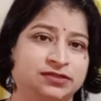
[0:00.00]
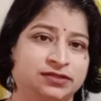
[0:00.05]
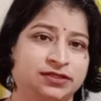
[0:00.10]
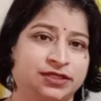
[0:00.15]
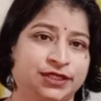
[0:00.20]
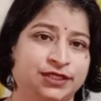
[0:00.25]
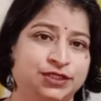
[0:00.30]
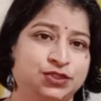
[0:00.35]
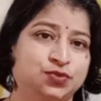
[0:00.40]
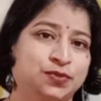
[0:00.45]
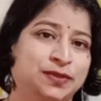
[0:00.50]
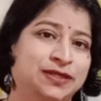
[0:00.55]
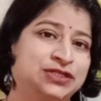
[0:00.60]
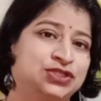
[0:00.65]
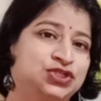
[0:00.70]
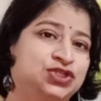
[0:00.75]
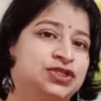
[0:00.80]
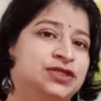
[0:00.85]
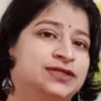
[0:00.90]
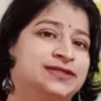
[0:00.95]
age when
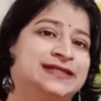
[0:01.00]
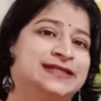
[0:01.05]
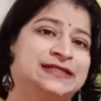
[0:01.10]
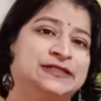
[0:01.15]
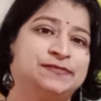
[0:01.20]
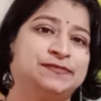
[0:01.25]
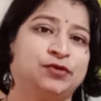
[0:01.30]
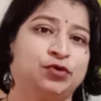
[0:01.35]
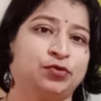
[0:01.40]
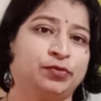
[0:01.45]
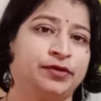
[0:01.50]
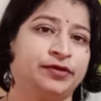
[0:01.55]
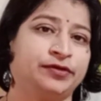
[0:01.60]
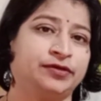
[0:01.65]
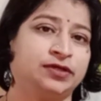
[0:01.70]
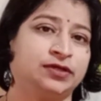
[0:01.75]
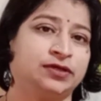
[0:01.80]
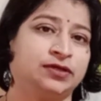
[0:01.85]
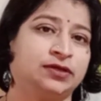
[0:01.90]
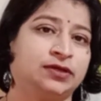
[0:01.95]
she attains
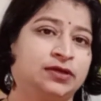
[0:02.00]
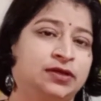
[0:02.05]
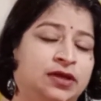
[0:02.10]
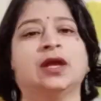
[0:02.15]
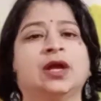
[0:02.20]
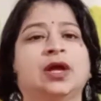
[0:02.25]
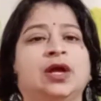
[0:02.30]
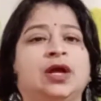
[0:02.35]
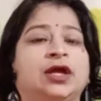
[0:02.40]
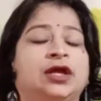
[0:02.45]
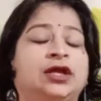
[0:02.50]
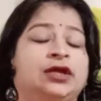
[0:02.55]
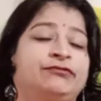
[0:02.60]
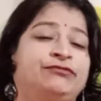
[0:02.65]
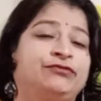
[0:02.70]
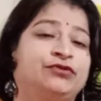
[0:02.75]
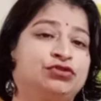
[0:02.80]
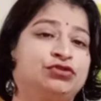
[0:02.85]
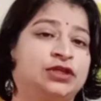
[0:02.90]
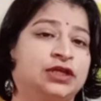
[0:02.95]
puberty. If
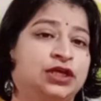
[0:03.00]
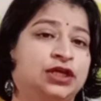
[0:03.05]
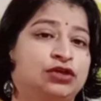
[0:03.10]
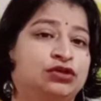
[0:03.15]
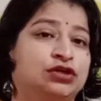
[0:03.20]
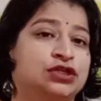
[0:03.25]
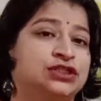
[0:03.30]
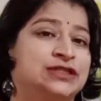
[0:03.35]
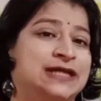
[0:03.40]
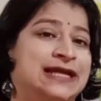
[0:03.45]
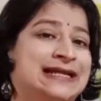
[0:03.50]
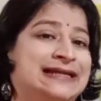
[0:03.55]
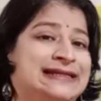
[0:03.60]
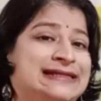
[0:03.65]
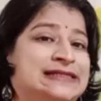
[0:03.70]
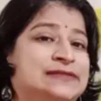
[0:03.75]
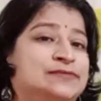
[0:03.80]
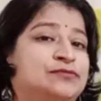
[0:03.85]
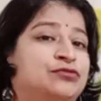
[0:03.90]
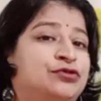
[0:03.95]
you think your child
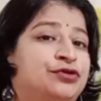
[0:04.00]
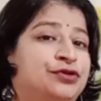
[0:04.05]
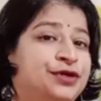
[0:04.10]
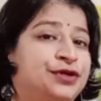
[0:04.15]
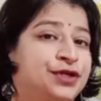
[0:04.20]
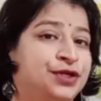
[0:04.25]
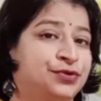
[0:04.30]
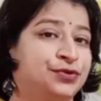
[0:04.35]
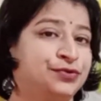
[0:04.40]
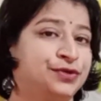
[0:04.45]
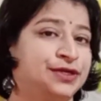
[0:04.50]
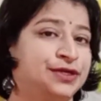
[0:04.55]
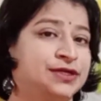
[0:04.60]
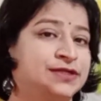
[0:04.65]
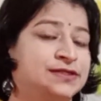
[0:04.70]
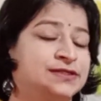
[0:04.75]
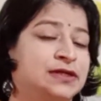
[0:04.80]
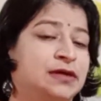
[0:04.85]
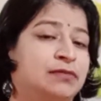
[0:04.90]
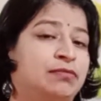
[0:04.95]
is more
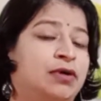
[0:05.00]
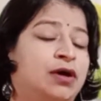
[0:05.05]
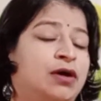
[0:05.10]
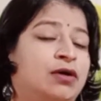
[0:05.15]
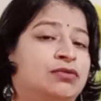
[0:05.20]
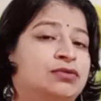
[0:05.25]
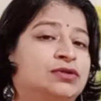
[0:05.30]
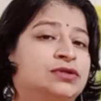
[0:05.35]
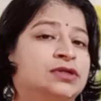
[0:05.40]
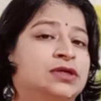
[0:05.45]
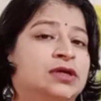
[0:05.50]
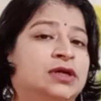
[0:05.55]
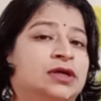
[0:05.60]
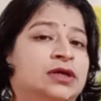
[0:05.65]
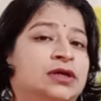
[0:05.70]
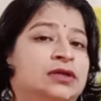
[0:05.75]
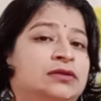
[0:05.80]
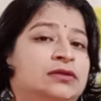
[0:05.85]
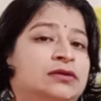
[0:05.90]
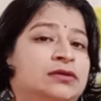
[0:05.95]
curious about
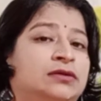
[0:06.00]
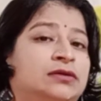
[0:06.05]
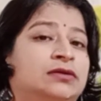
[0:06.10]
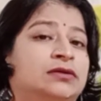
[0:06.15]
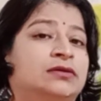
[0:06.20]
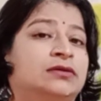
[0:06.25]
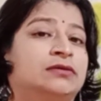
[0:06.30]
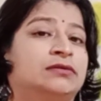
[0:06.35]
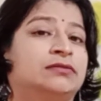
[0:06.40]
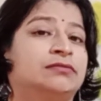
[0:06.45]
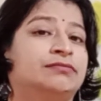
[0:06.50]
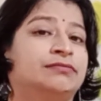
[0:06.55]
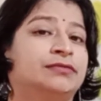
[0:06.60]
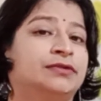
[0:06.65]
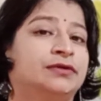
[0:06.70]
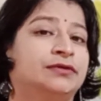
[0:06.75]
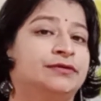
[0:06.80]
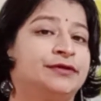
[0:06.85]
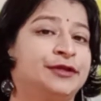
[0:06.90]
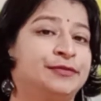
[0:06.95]
the
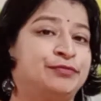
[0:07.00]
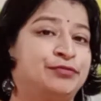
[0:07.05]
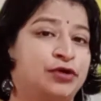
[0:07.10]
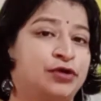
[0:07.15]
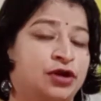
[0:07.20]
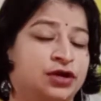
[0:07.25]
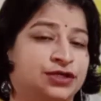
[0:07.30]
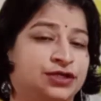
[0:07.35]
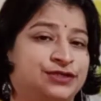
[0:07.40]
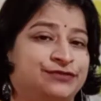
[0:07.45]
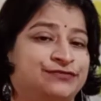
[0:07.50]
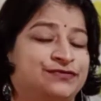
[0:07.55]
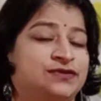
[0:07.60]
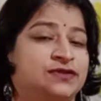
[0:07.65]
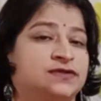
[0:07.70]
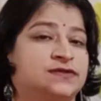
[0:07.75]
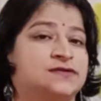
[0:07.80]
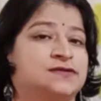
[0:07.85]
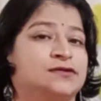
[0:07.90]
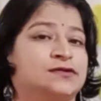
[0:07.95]
reproductive
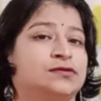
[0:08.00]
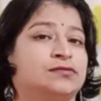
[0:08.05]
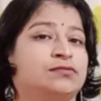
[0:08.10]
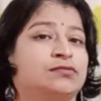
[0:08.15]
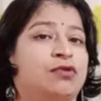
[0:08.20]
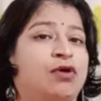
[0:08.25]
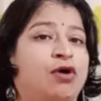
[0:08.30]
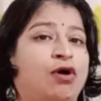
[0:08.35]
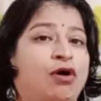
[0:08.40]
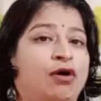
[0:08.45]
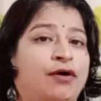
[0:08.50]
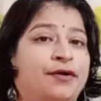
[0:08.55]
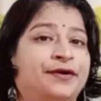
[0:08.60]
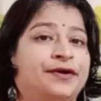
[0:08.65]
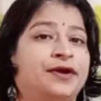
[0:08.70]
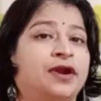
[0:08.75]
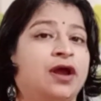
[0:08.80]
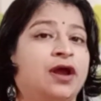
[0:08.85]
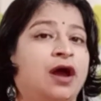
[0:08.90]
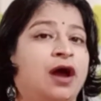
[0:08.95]
system or
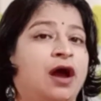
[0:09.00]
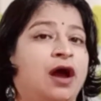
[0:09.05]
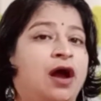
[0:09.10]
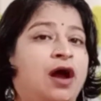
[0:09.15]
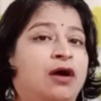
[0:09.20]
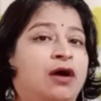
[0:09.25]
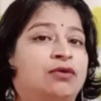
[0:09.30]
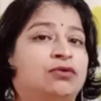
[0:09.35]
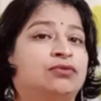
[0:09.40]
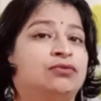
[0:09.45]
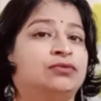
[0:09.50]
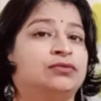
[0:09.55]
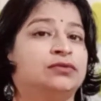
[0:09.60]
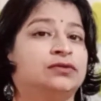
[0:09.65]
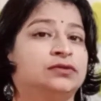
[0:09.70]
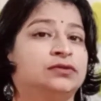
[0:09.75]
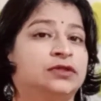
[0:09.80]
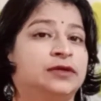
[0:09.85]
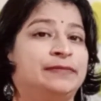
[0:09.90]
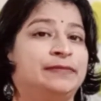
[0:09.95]
how
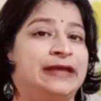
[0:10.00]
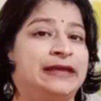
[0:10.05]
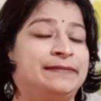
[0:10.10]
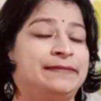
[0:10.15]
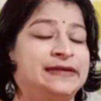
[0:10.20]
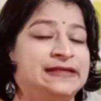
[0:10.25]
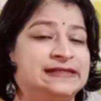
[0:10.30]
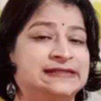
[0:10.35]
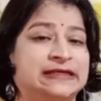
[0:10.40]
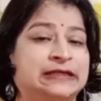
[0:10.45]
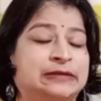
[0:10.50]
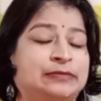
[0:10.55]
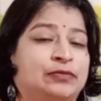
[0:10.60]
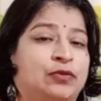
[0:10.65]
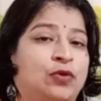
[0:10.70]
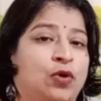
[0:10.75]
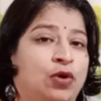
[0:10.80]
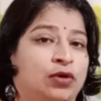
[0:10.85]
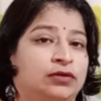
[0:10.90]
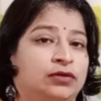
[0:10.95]
the babies are
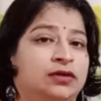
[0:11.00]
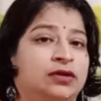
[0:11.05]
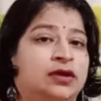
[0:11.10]
born,